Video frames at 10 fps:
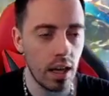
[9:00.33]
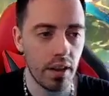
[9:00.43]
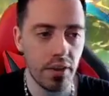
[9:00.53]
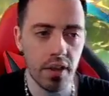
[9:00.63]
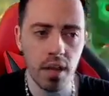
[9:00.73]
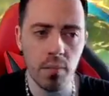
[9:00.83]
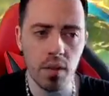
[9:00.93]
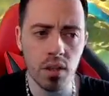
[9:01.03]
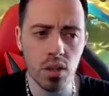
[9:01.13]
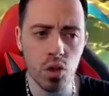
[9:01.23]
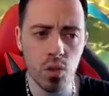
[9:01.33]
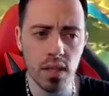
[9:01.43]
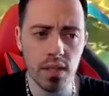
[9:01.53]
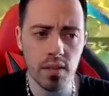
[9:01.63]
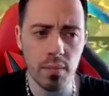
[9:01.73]
I think I'm gonna do
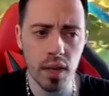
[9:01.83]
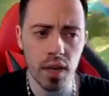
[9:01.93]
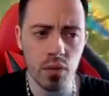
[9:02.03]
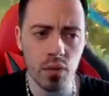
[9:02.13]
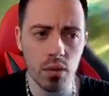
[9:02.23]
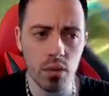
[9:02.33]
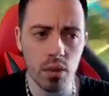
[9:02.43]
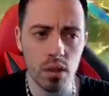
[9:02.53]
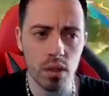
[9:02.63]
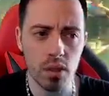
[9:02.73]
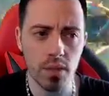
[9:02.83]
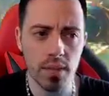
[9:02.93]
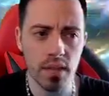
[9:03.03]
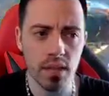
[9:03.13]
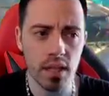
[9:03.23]
it in manual. Just
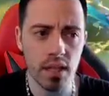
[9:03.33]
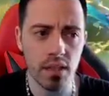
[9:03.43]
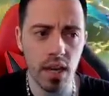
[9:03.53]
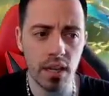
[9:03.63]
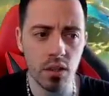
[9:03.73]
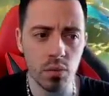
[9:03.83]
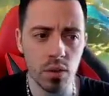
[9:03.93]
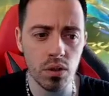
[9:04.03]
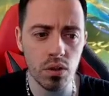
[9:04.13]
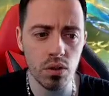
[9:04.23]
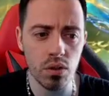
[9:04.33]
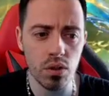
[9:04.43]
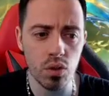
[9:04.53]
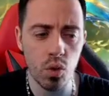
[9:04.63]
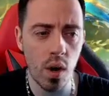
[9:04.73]
because here I don't to
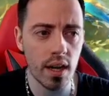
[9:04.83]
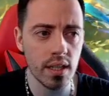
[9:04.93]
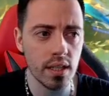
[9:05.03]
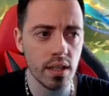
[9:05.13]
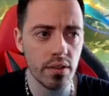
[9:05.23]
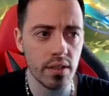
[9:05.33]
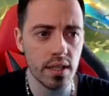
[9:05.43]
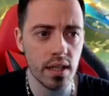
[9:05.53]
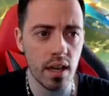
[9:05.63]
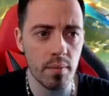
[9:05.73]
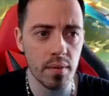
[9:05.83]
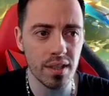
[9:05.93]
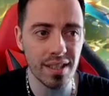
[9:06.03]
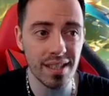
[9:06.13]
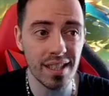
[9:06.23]
use twice the same
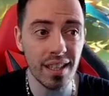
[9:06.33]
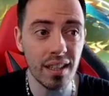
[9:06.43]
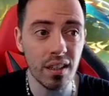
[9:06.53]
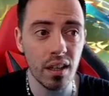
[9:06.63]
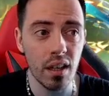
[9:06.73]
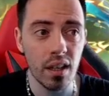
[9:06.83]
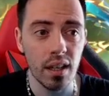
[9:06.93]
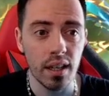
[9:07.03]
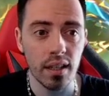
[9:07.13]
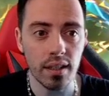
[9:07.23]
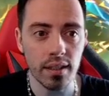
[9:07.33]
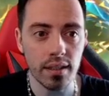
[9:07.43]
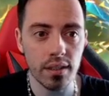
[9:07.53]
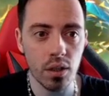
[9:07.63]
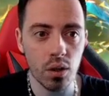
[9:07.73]
skill. Uh,
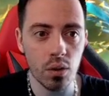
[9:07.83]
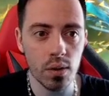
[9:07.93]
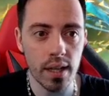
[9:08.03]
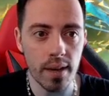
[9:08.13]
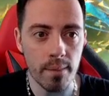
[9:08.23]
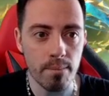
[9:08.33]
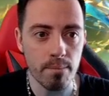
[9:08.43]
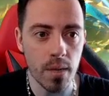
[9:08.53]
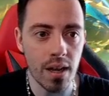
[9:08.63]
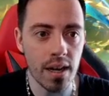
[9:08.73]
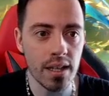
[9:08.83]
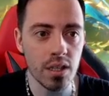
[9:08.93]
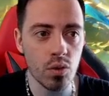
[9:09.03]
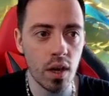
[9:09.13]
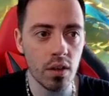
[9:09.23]
so yeah, uh,
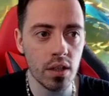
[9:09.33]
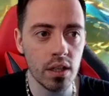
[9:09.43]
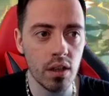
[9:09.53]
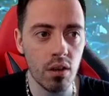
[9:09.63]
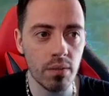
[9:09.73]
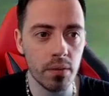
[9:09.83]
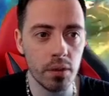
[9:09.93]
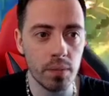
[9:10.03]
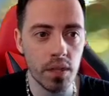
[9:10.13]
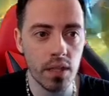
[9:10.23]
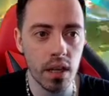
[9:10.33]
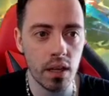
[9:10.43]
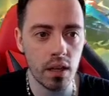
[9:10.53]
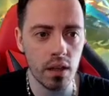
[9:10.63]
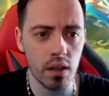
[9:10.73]
let's try to kill her first because... I uh,
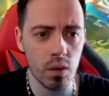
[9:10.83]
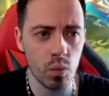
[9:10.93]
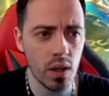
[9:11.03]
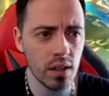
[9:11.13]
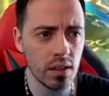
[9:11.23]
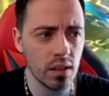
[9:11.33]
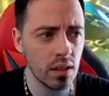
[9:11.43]
what?